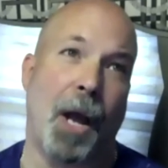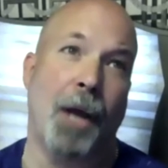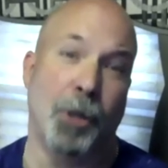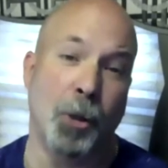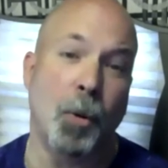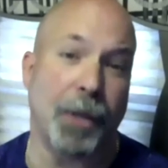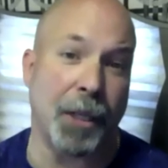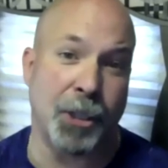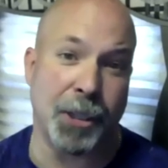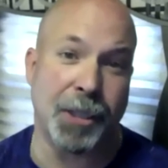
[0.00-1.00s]
a new one
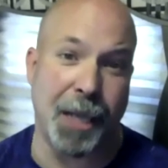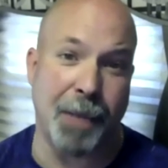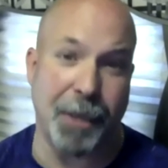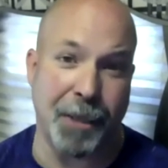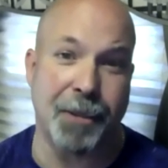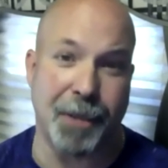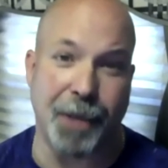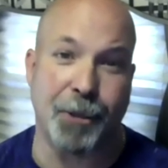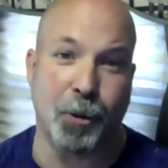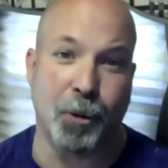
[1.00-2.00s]
that just came into
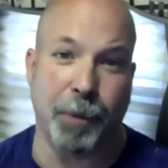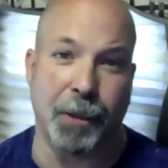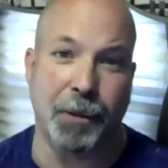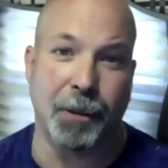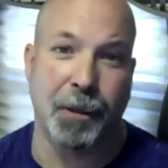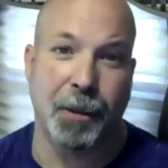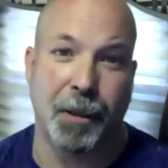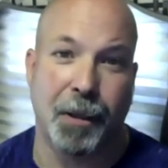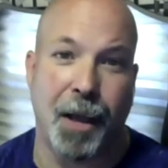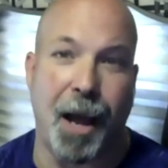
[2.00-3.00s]
that tool belt.
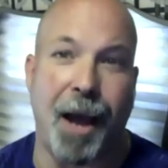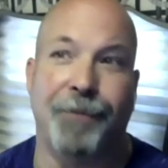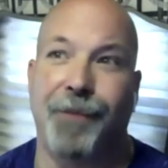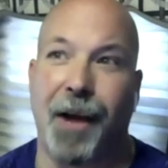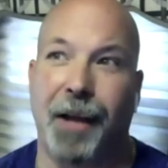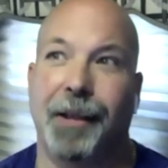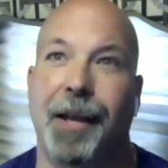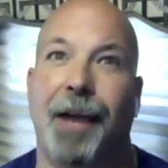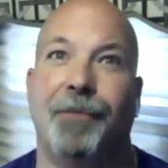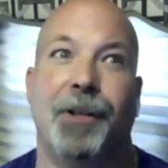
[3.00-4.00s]
I finally,
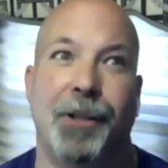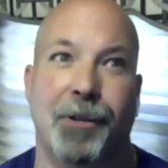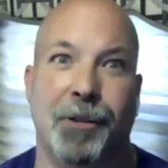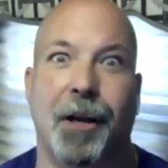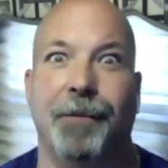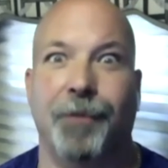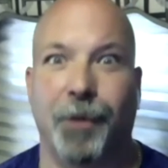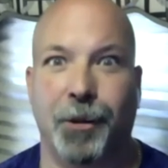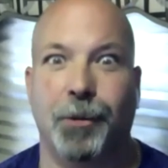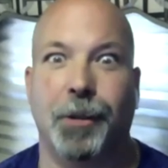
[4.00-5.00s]
after years, got a
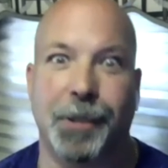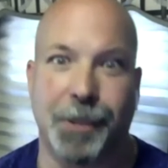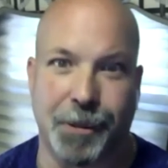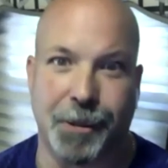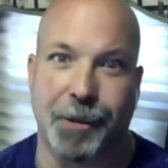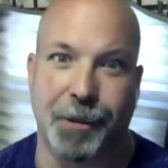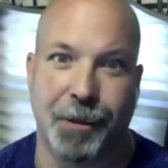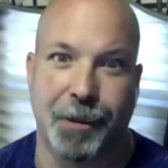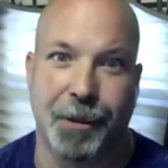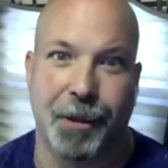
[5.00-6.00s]
virtual assistant.
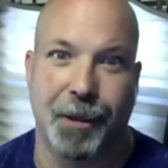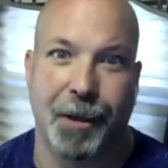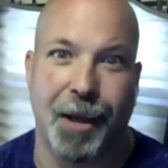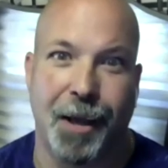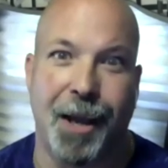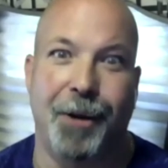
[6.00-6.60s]
And